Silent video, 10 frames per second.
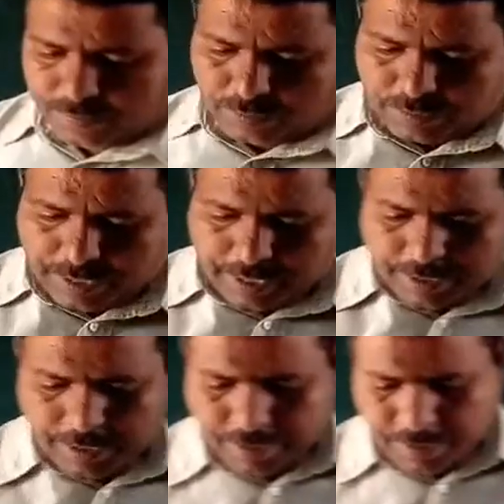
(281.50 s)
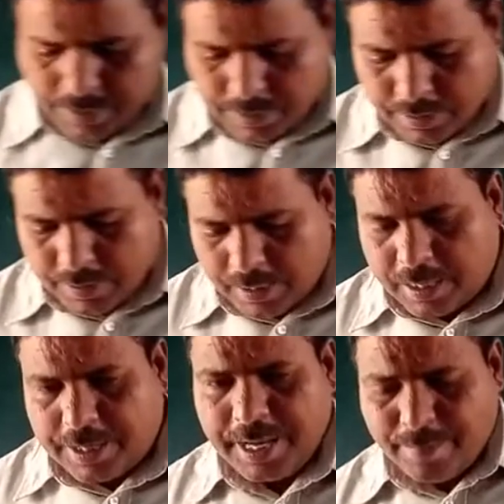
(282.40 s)
Okay. Her
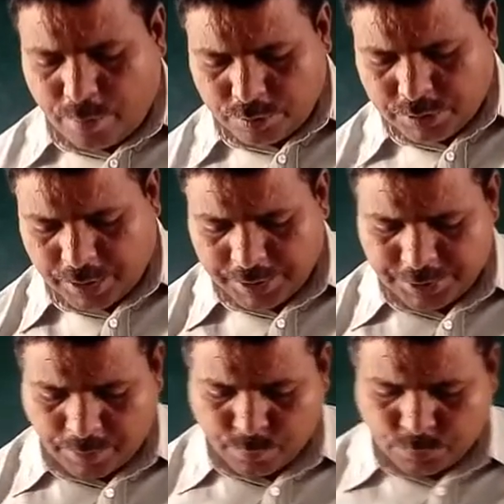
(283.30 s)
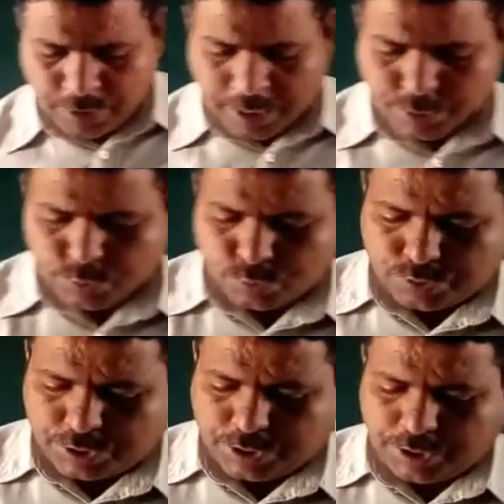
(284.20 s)
name was Yamuna
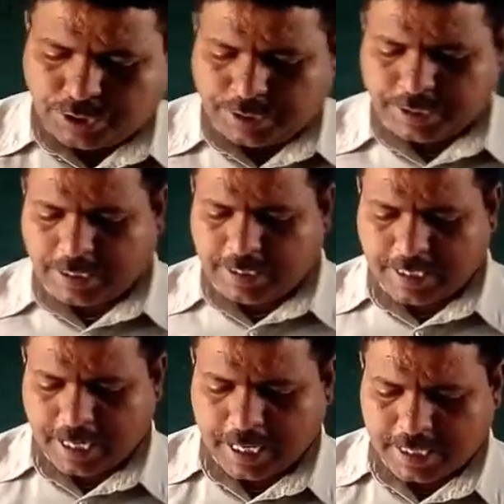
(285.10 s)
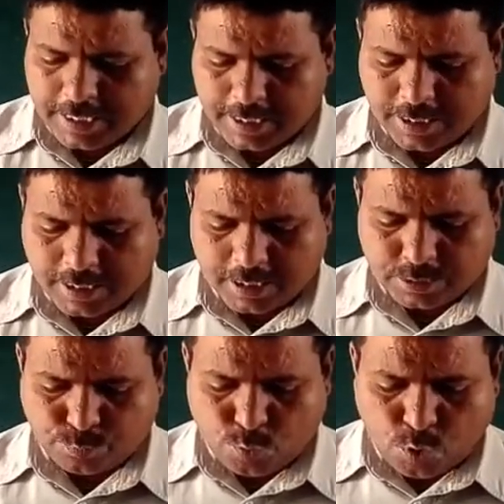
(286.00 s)
Joshi in Kalyan, a
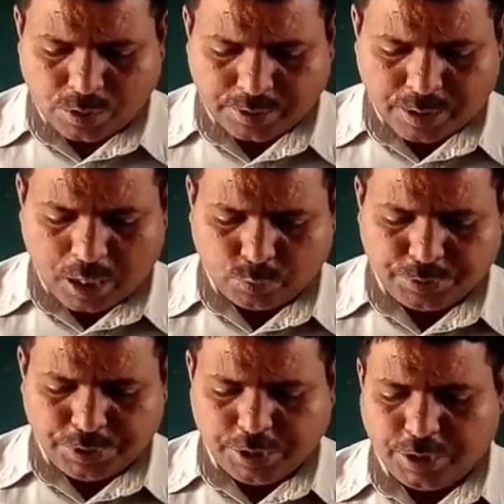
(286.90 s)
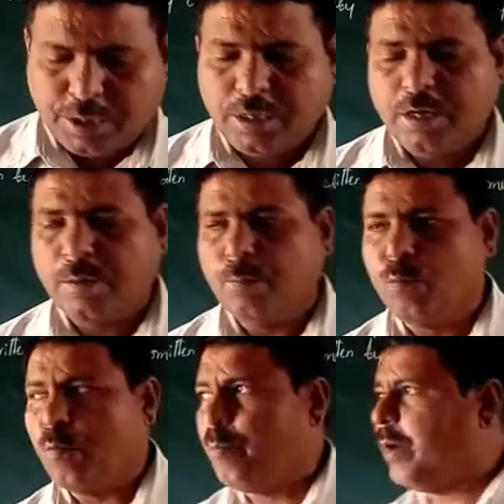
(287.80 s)
small town near
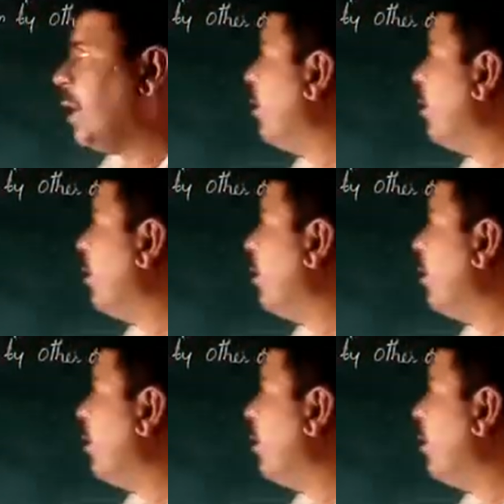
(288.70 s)
Mumbai,